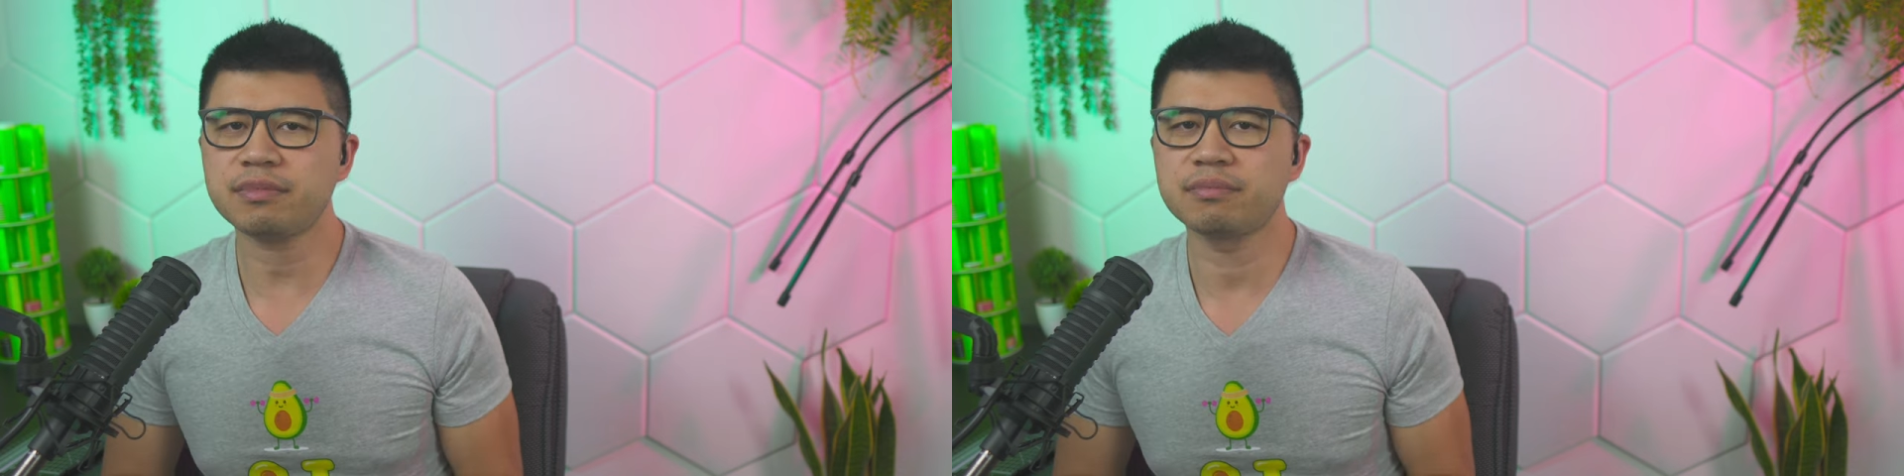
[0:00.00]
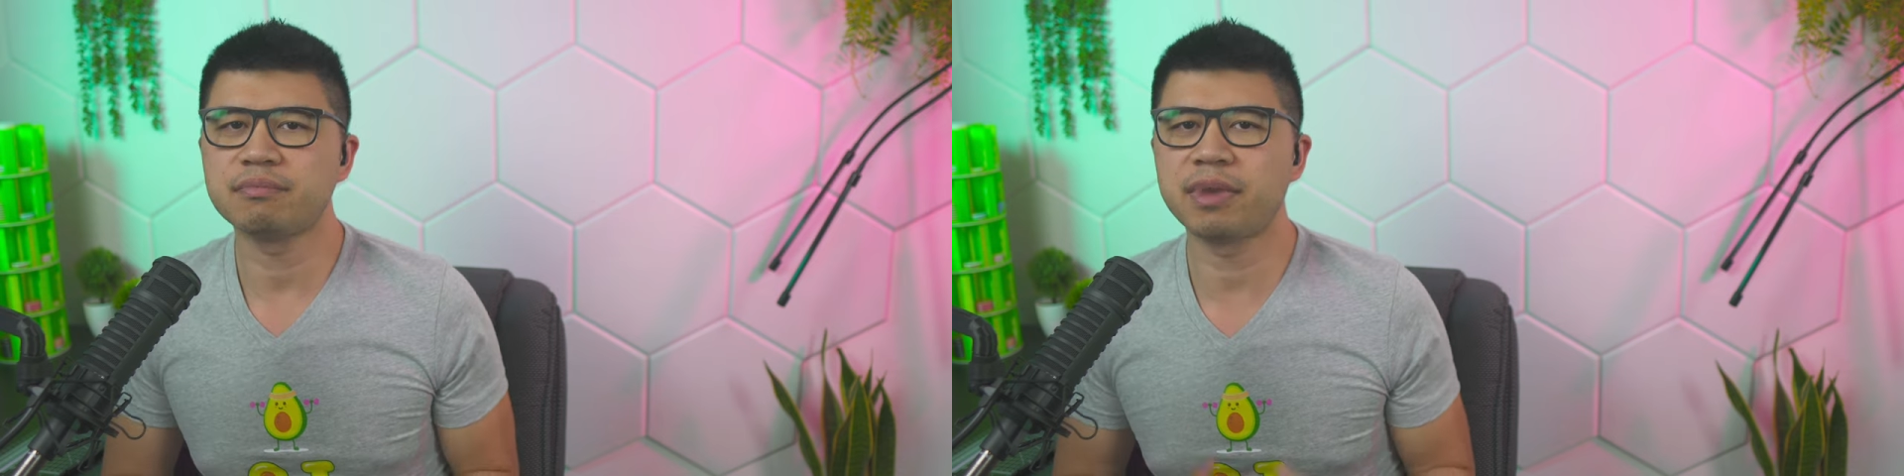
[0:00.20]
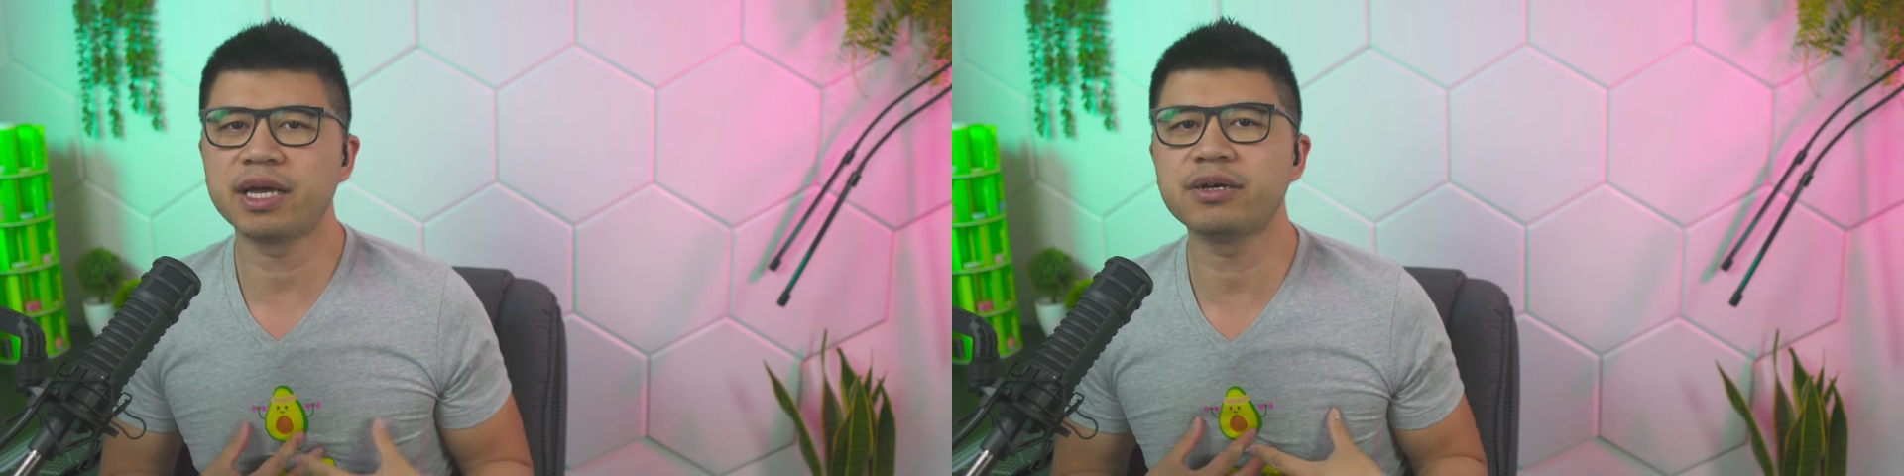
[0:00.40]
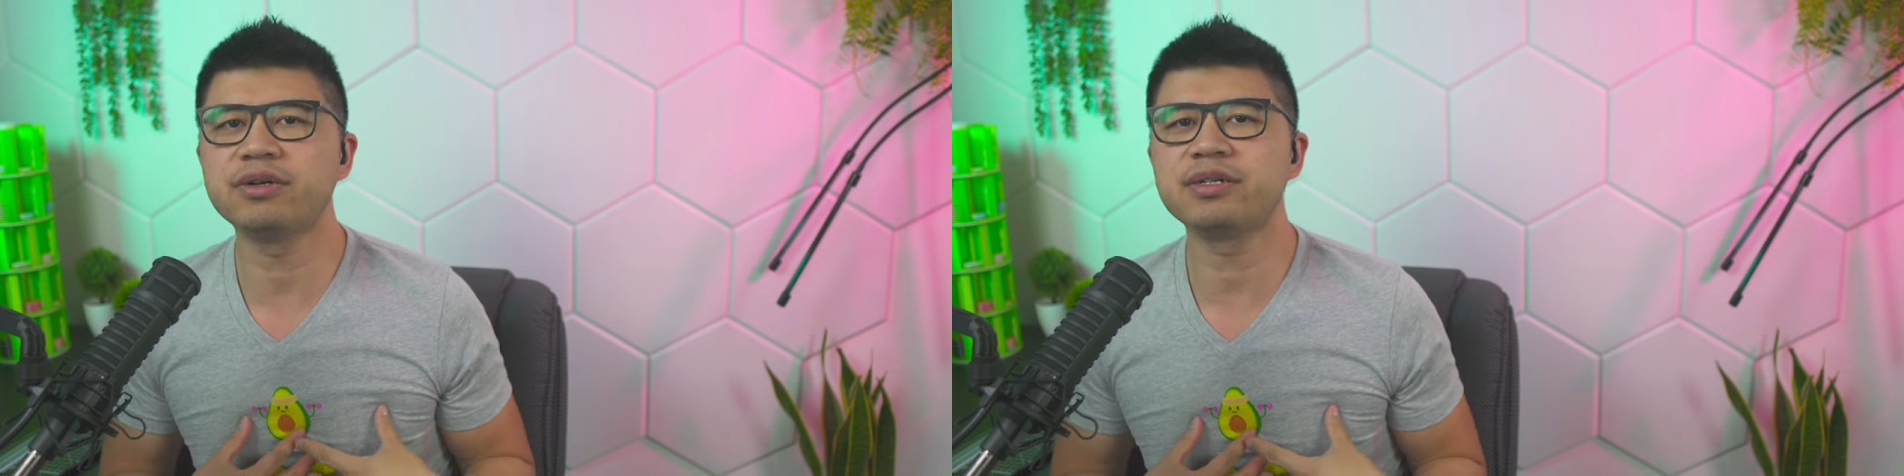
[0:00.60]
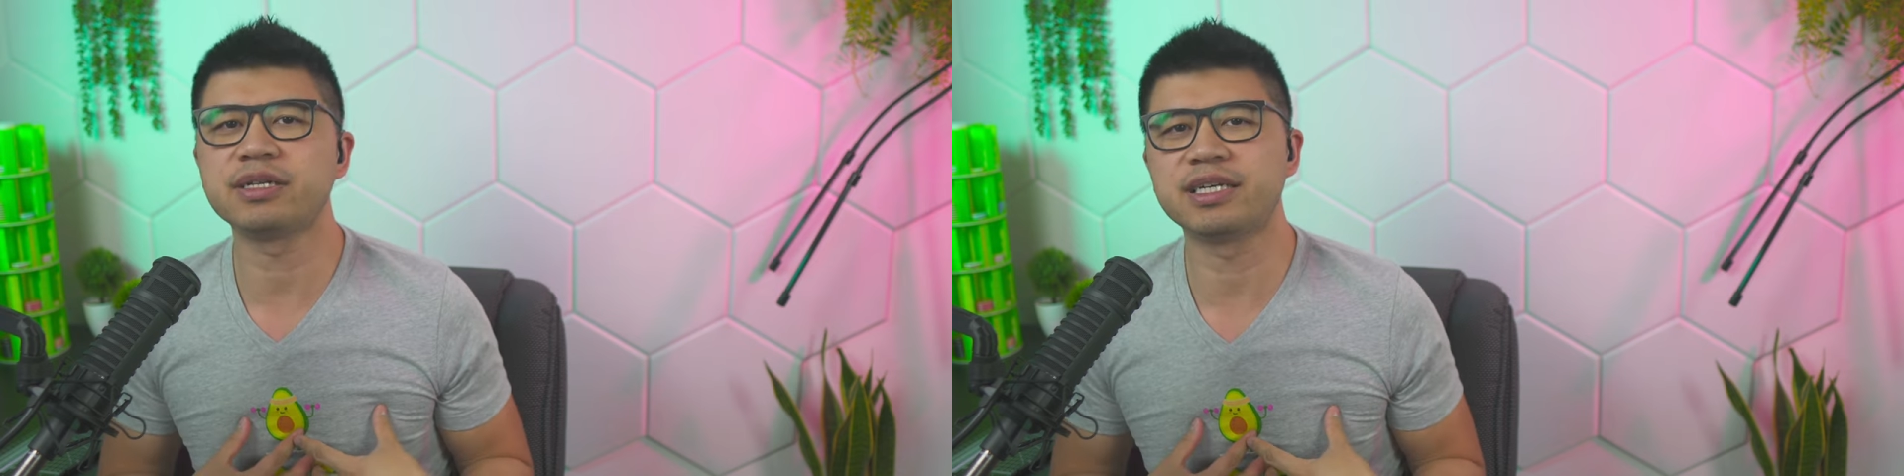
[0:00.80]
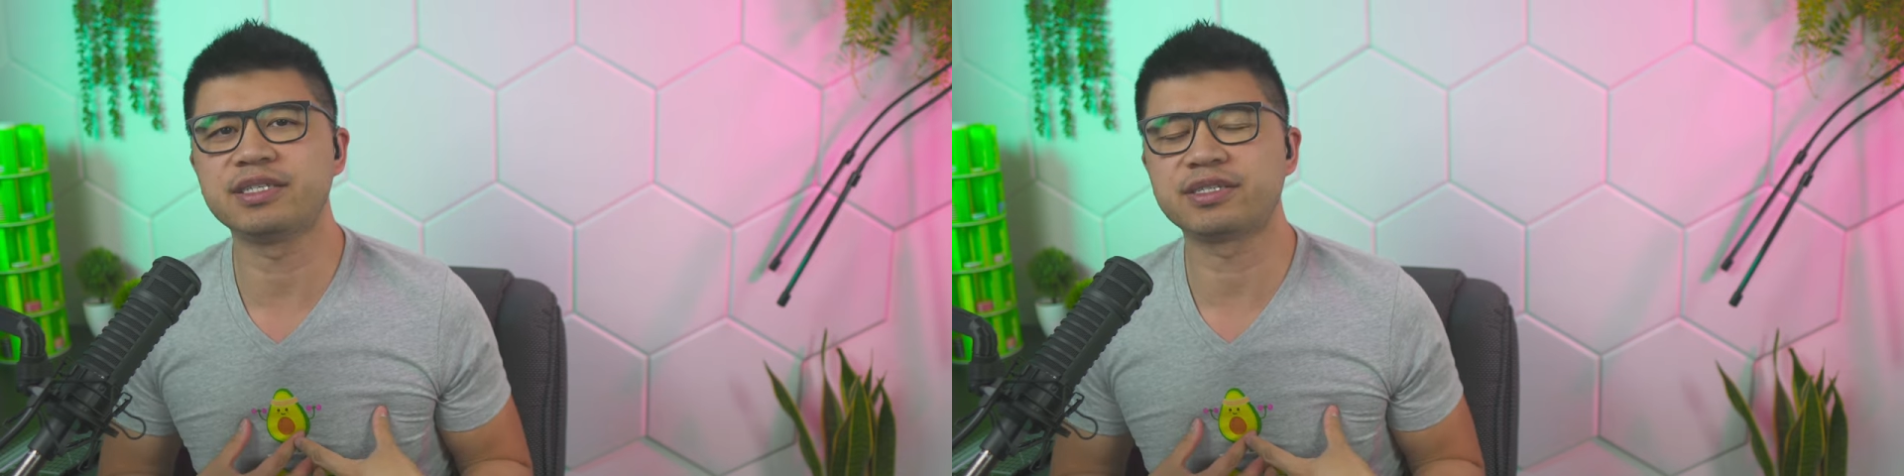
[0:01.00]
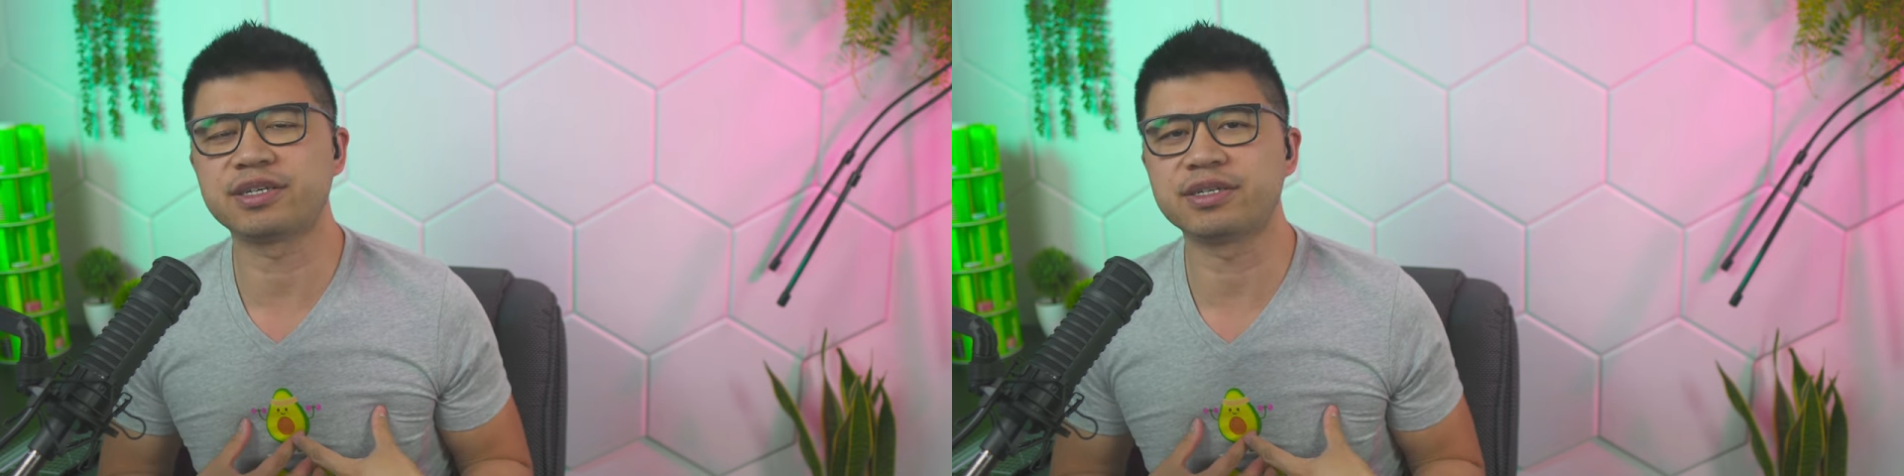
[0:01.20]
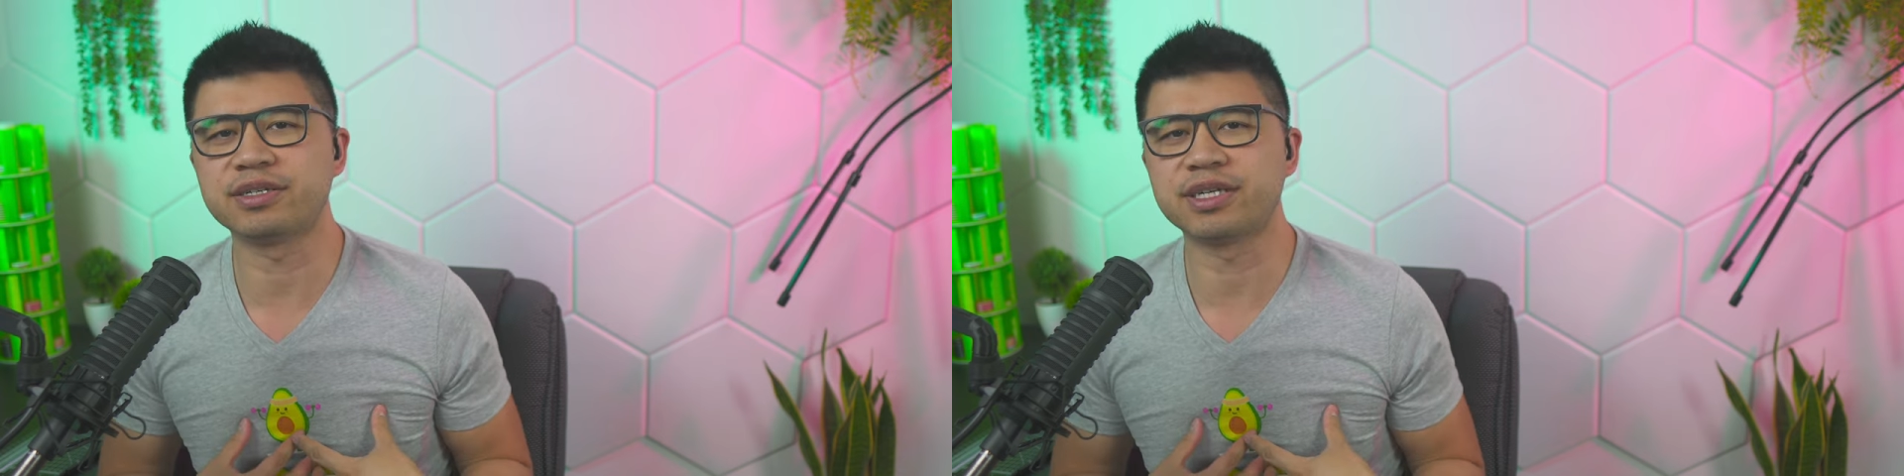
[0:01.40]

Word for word: My goal is to